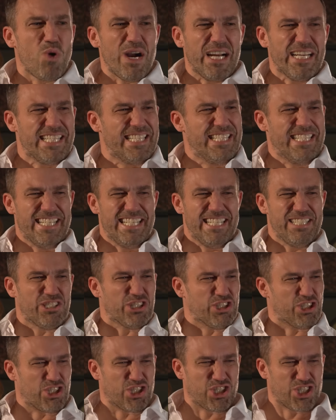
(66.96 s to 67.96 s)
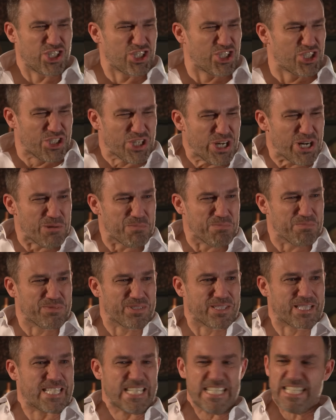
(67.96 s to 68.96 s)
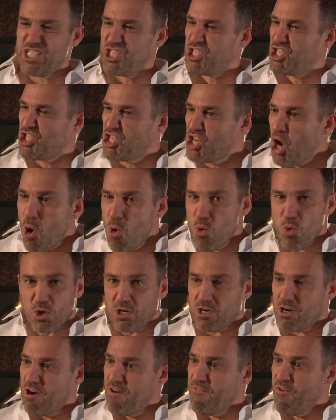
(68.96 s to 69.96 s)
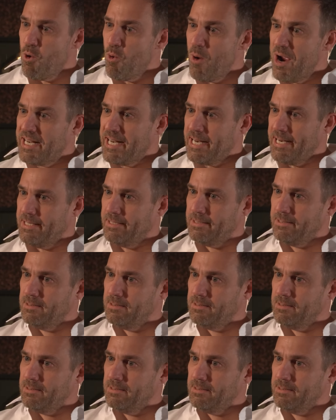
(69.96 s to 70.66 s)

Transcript: why you need to stop this joke of a wedding.